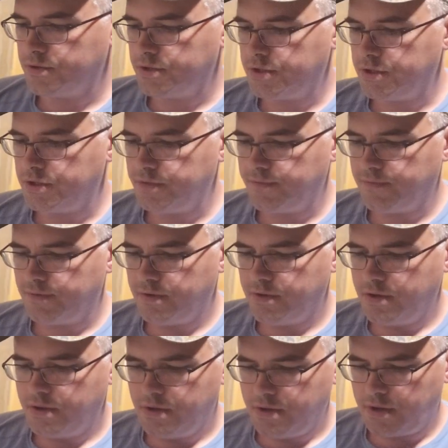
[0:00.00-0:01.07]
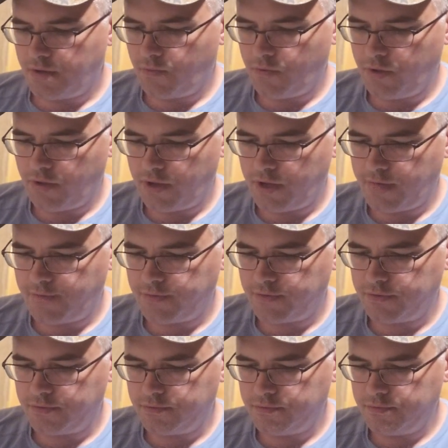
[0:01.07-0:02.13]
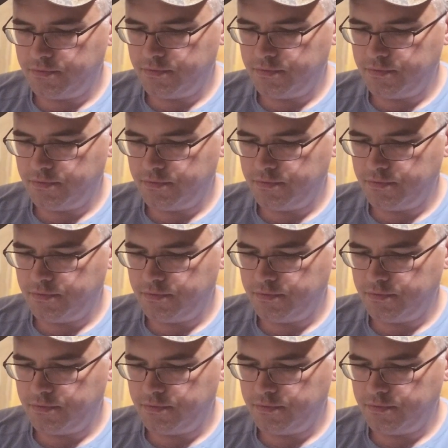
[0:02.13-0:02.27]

achieve. I will have to,